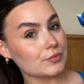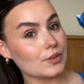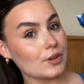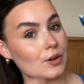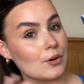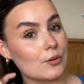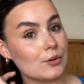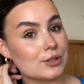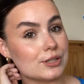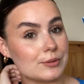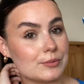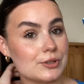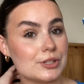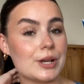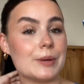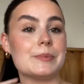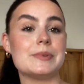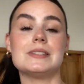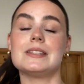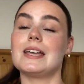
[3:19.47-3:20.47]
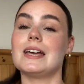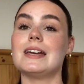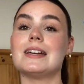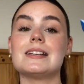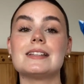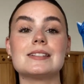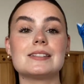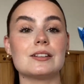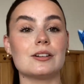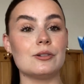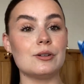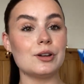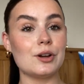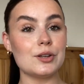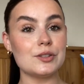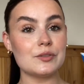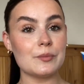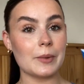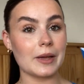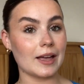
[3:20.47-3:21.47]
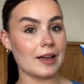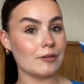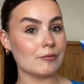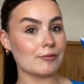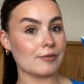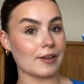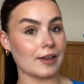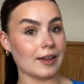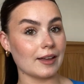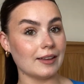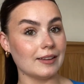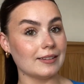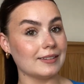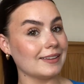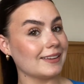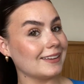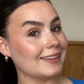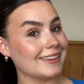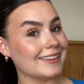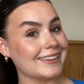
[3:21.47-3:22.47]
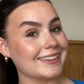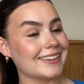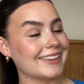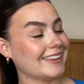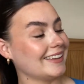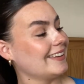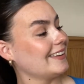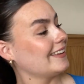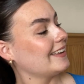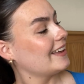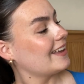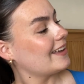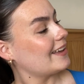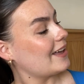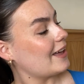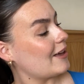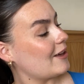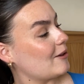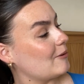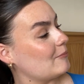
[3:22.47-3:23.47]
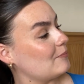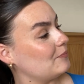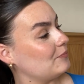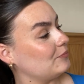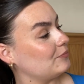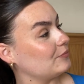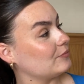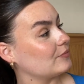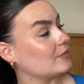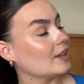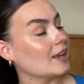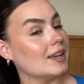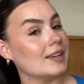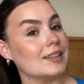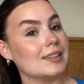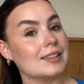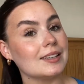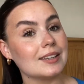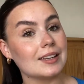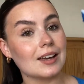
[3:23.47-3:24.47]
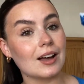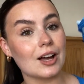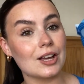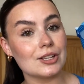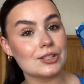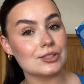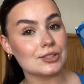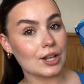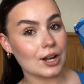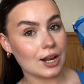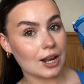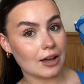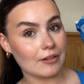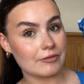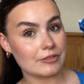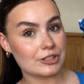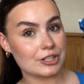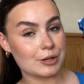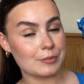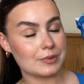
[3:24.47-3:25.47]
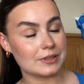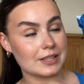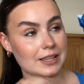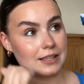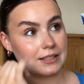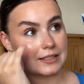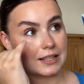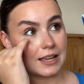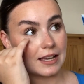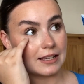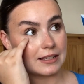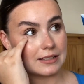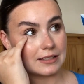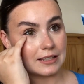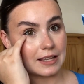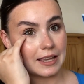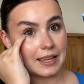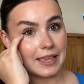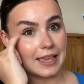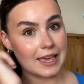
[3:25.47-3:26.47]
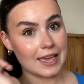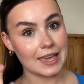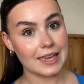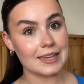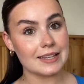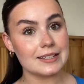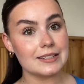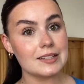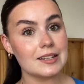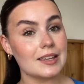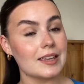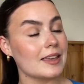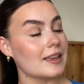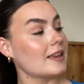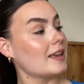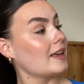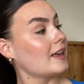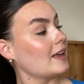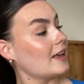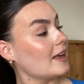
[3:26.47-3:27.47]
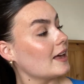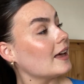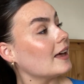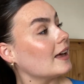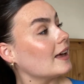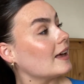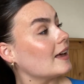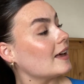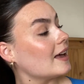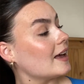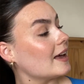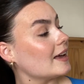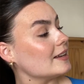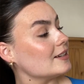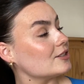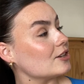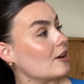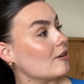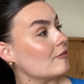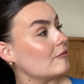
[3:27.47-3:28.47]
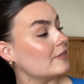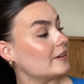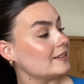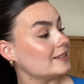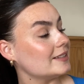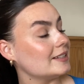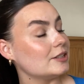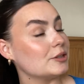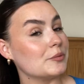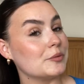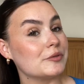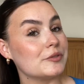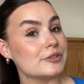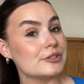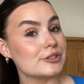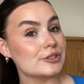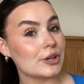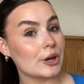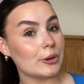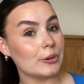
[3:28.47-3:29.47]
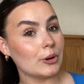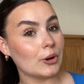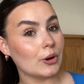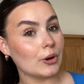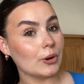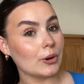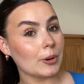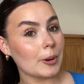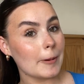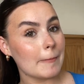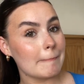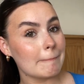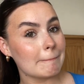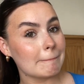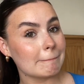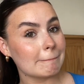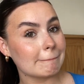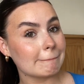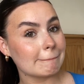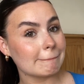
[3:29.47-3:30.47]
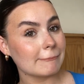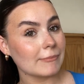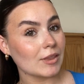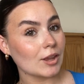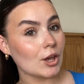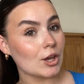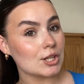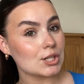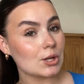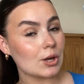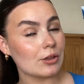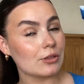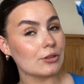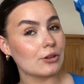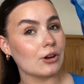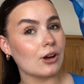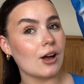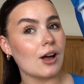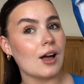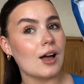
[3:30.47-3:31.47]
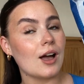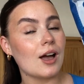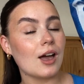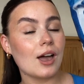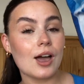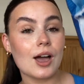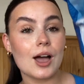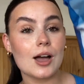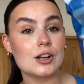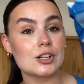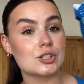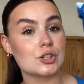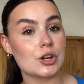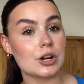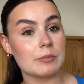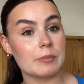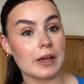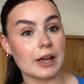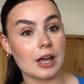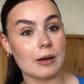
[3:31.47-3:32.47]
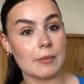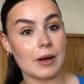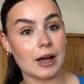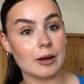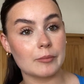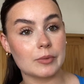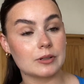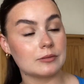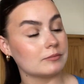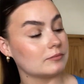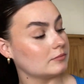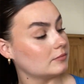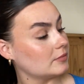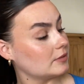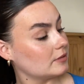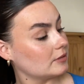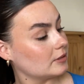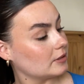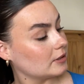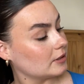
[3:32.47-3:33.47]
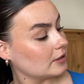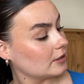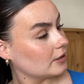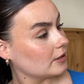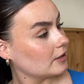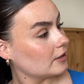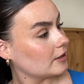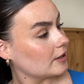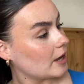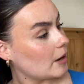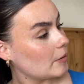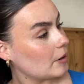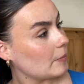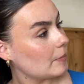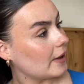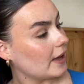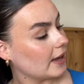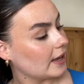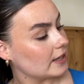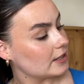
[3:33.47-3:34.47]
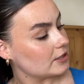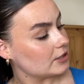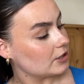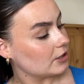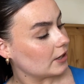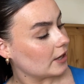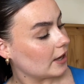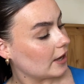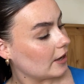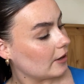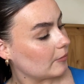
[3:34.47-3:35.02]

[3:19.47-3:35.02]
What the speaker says: was some chipsticks. Oh, it goes in my outfit. I used to love chipsticks as a kid and I fancied them for so long, so I thought I'm just going to pick them up. How many packets do you get?